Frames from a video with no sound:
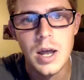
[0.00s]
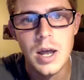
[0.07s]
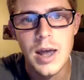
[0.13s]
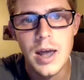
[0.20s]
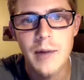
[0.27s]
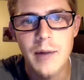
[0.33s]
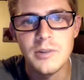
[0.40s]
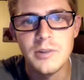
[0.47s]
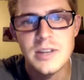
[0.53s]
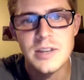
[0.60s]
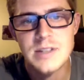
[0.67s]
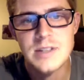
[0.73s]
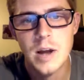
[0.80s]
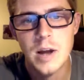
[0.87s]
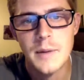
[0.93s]
However, they
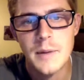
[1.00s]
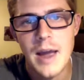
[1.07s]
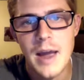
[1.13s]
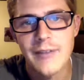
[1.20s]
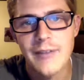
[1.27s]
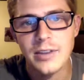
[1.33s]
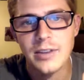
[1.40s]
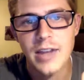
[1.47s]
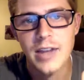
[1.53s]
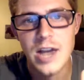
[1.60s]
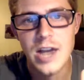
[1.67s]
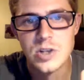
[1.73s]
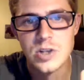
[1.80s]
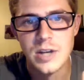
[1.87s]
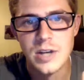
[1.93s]
talk about having the cash
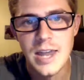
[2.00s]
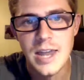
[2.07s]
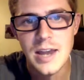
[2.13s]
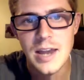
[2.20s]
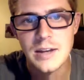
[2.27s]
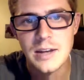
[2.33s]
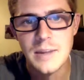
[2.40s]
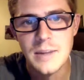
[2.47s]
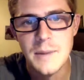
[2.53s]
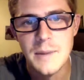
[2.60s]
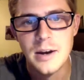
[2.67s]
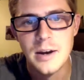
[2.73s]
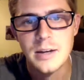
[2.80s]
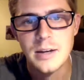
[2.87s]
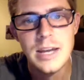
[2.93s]
on hand they may
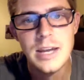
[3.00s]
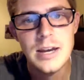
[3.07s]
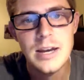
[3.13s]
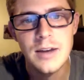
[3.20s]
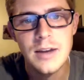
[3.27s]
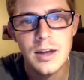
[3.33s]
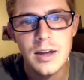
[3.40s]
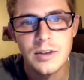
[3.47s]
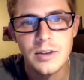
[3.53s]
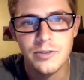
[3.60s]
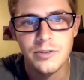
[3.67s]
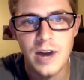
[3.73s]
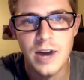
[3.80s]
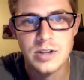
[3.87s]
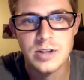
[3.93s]
not need
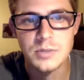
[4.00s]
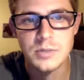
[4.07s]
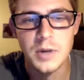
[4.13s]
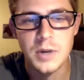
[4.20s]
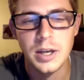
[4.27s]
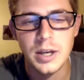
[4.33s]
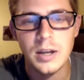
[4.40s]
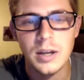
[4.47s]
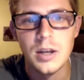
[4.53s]
for extra money,